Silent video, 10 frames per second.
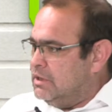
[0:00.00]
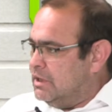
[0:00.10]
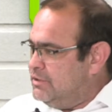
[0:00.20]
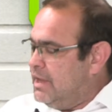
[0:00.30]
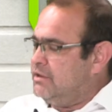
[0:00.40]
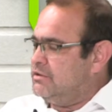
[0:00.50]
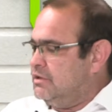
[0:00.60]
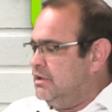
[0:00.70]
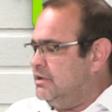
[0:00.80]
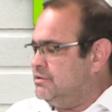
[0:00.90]
and that
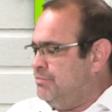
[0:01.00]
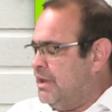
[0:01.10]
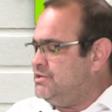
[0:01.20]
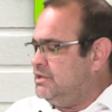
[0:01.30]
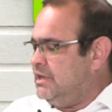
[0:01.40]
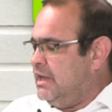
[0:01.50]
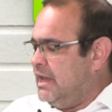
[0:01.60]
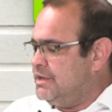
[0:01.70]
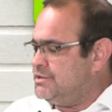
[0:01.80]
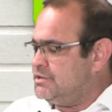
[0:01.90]
basically
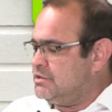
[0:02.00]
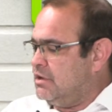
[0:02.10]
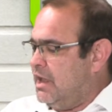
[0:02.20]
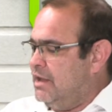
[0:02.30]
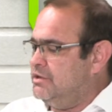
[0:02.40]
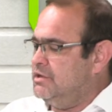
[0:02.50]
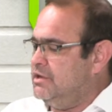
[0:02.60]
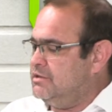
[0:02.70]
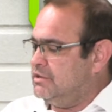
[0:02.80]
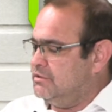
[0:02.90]
has
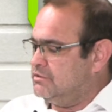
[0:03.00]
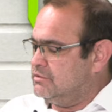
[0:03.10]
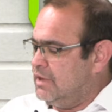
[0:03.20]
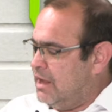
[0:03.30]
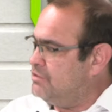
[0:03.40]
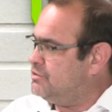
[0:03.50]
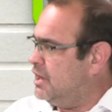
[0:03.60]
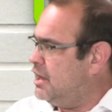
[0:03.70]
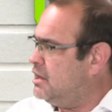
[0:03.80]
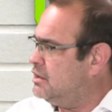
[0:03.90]
underneath it
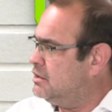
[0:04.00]
healthcare,